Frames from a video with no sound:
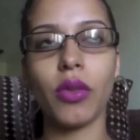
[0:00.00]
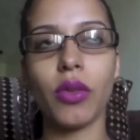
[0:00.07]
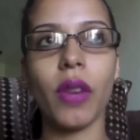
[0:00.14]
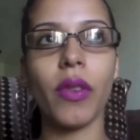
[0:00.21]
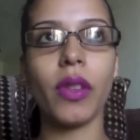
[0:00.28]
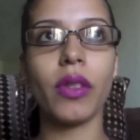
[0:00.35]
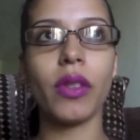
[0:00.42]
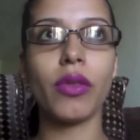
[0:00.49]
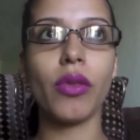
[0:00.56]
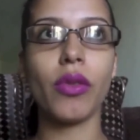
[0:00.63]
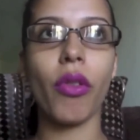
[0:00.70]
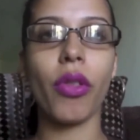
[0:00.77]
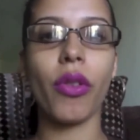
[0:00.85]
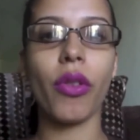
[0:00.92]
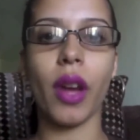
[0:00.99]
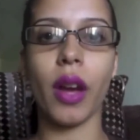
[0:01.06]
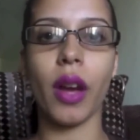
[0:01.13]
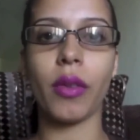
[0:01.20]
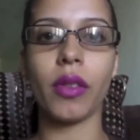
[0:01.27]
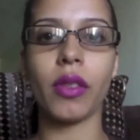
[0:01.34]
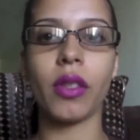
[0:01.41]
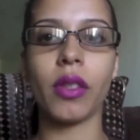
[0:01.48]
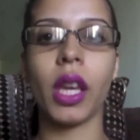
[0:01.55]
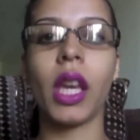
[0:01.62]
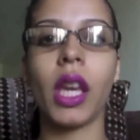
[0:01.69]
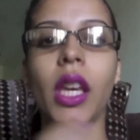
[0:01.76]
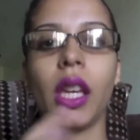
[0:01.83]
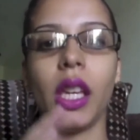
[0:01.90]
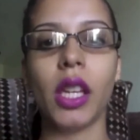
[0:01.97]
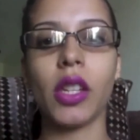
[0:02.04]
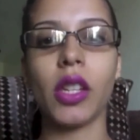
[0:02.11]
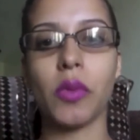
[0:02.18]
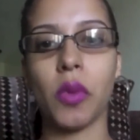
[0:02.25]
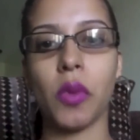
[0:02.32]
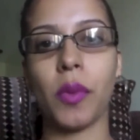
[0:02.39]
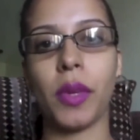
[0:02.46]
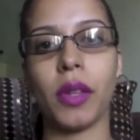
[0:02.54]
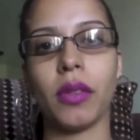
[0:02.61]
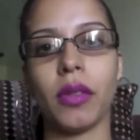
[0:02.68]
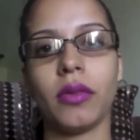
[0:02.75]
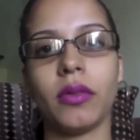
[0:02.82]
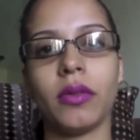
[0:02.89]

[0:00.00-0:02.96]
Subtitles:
Every 2 to 3 hours, eat a small meal.